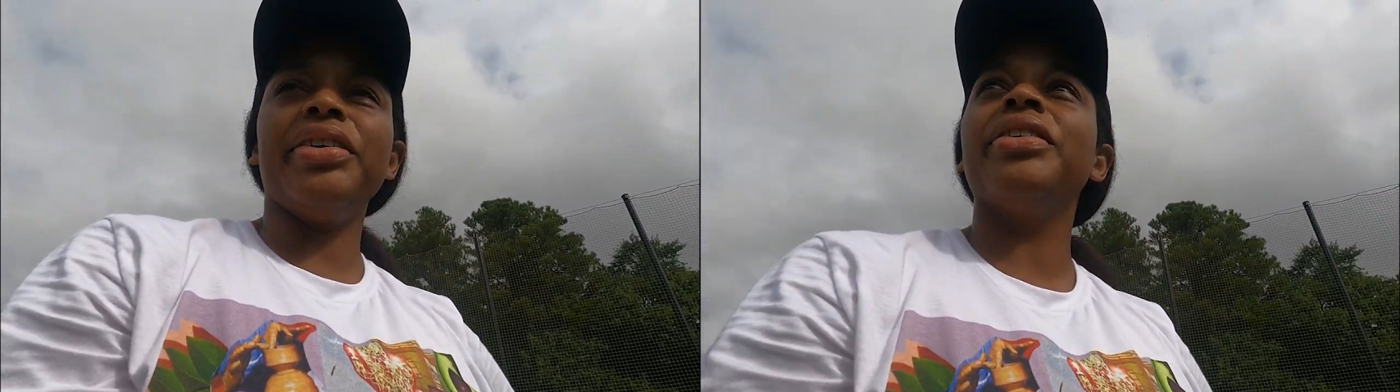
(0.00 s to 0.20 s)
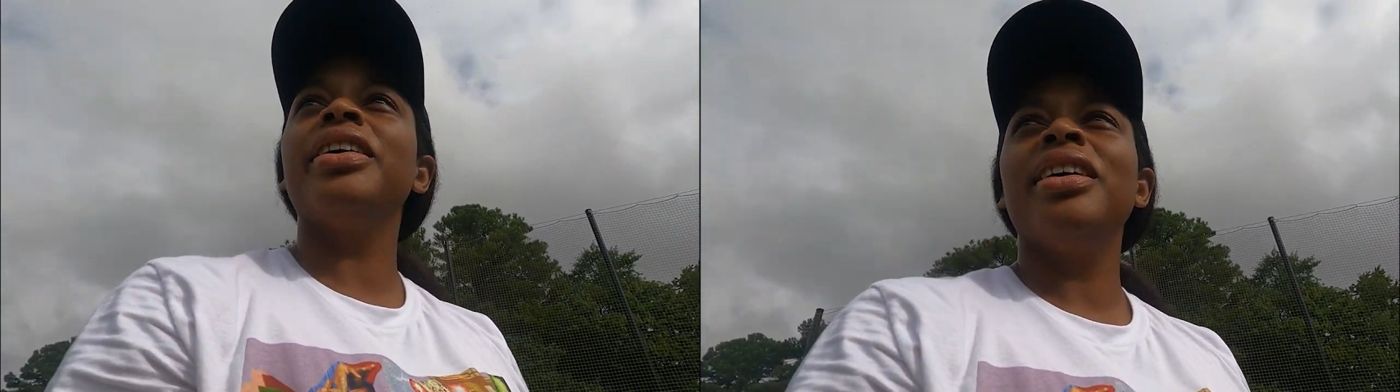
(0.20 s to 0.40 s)

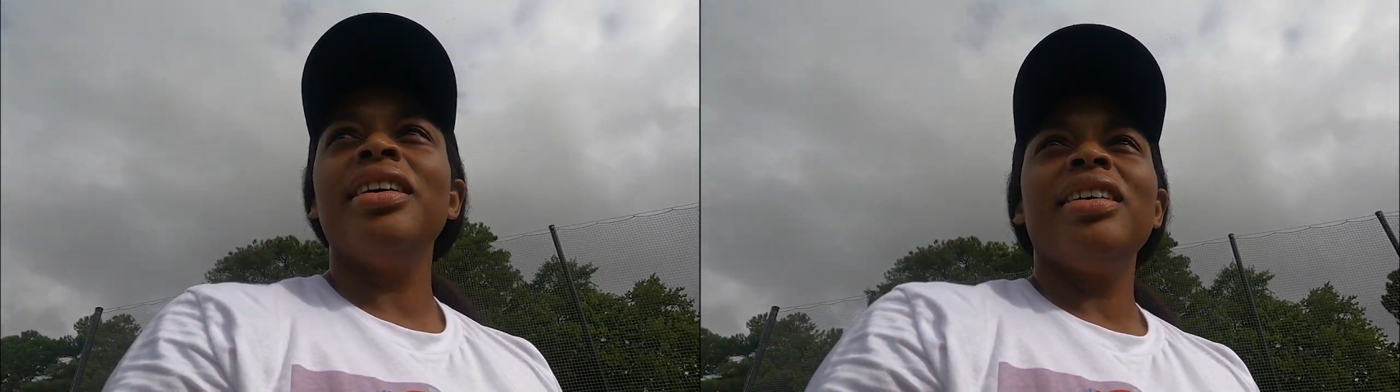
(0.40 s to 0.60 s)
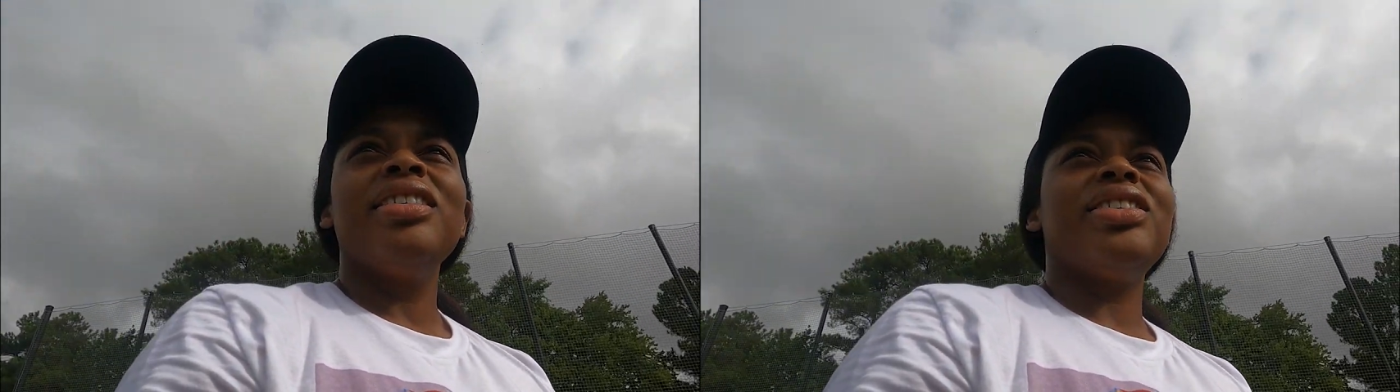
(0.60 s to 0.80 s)
you.
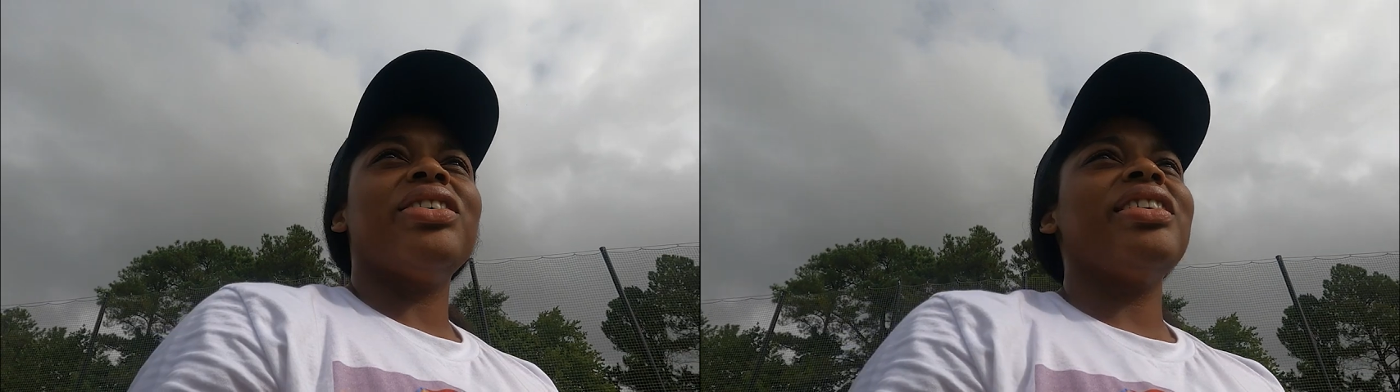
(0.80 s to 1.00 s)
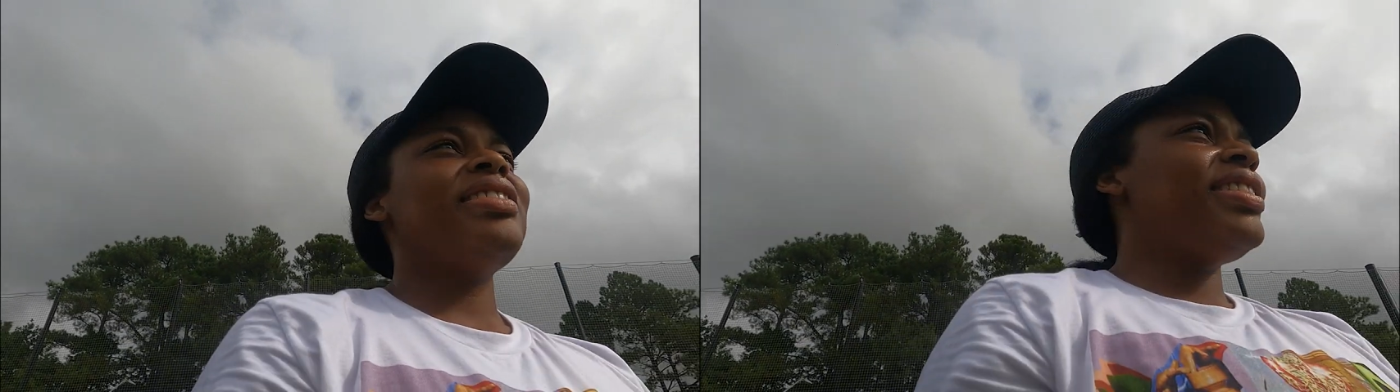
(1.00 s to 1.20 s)

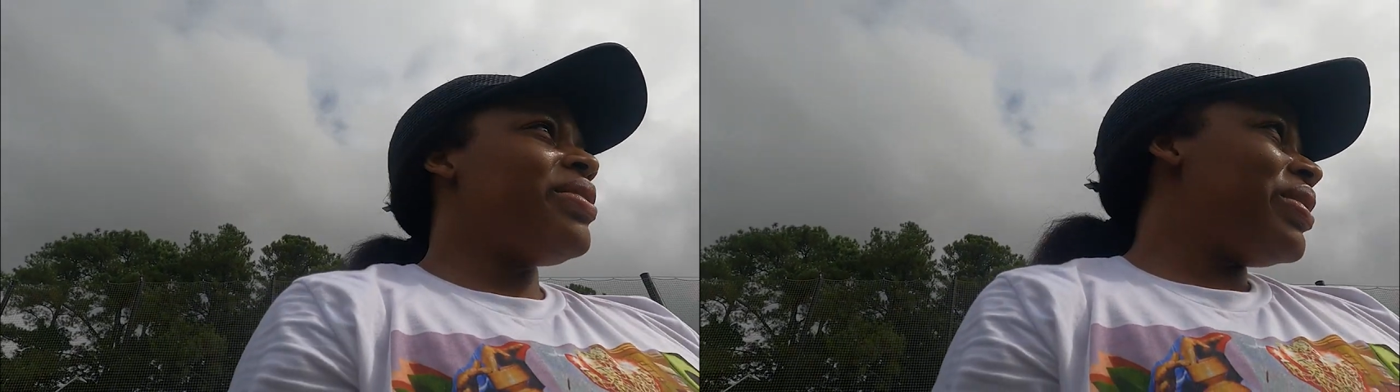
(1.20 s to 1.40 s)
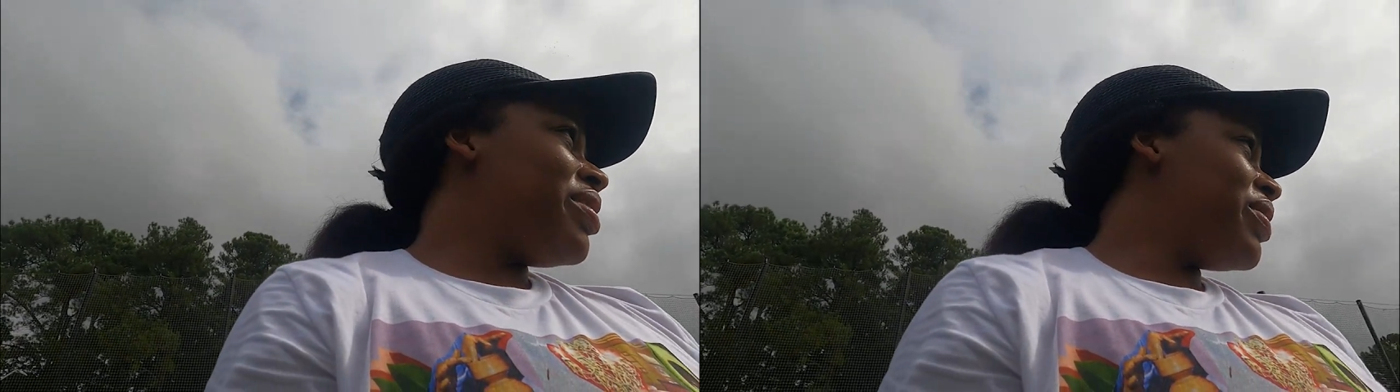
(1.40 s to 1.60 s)
So let's see
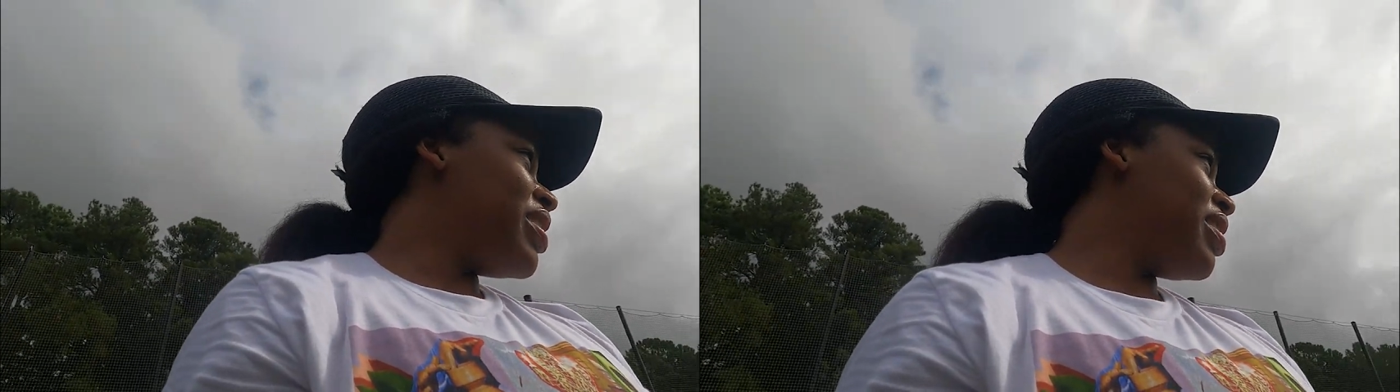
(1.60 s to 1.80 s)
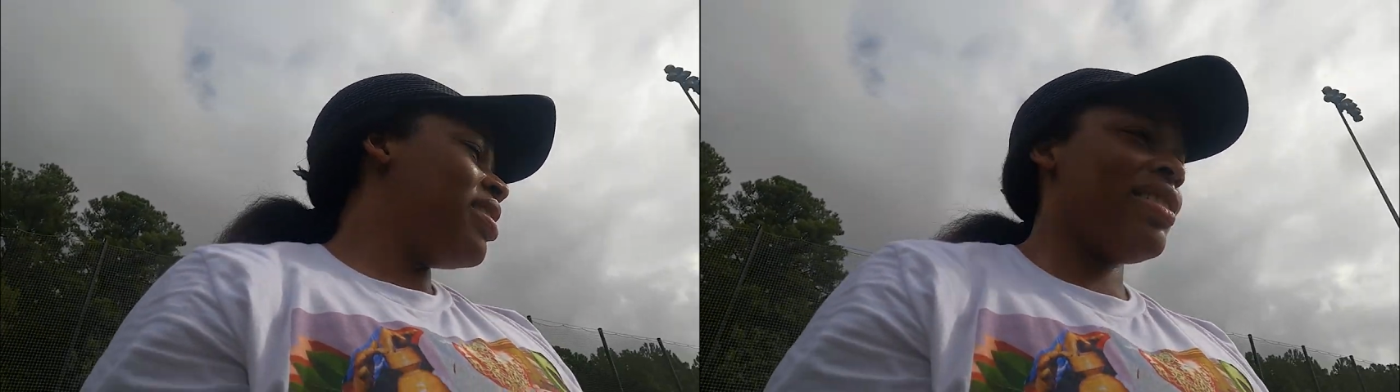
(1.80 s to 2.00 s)
if we can
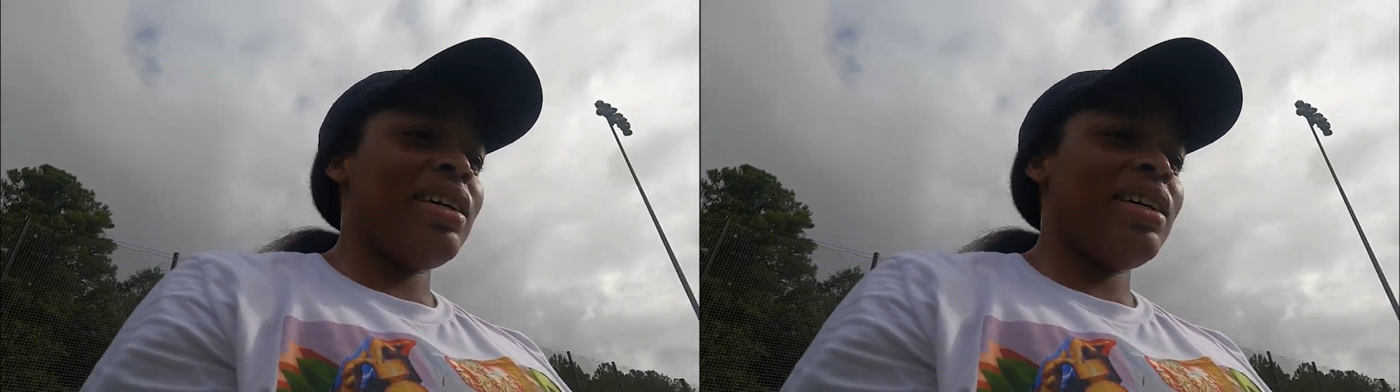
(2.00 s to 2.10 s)
run,